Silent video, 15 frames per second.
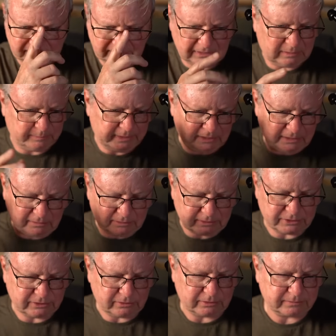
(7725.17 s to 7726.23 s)
I'll be there in a
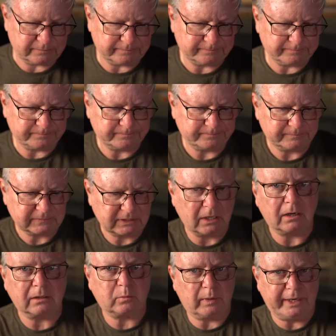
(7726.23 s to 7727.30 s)
shot.
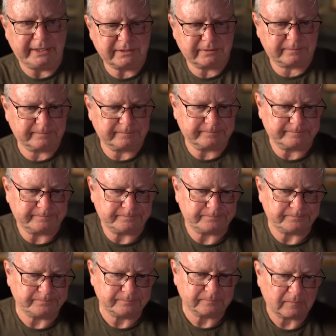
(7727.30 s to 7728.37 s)
Can't wait.
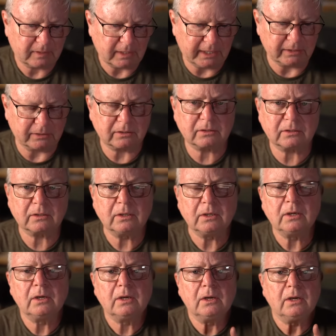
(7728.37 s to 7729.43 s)
And
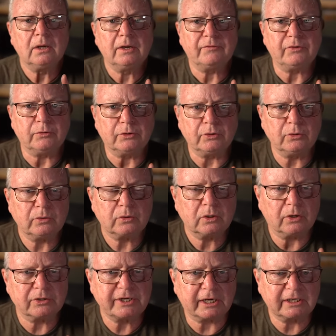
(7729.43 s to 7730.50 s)
if you do,
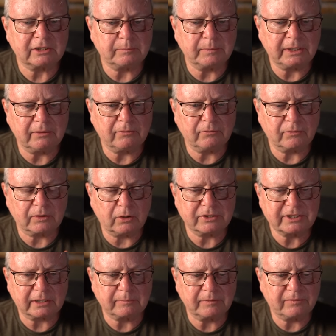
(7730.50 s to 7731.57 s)
contact me,
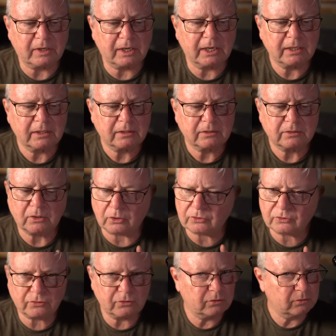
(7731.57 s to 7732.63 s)
contact me via, not
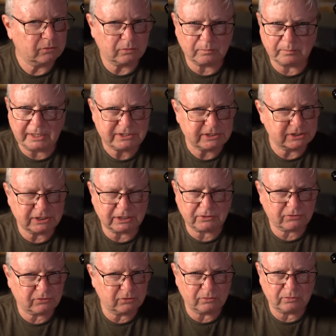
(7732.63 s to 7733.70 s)
through messaging
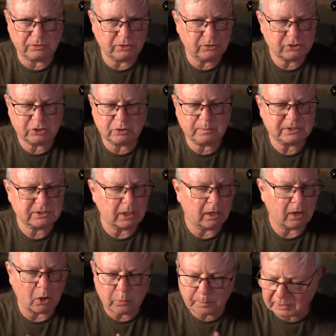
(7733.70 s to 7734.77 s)
through YouTube. It's
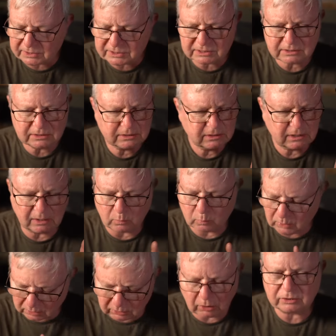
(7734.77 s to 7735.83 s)
hopeless. I
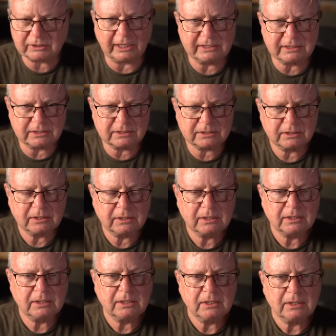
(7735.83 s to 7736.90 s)
will not get it.
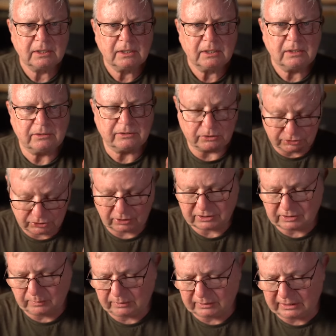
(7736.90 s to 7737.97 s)
There's a good chance I
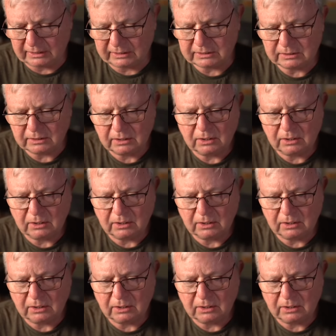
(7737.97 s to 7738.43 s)
won't get it.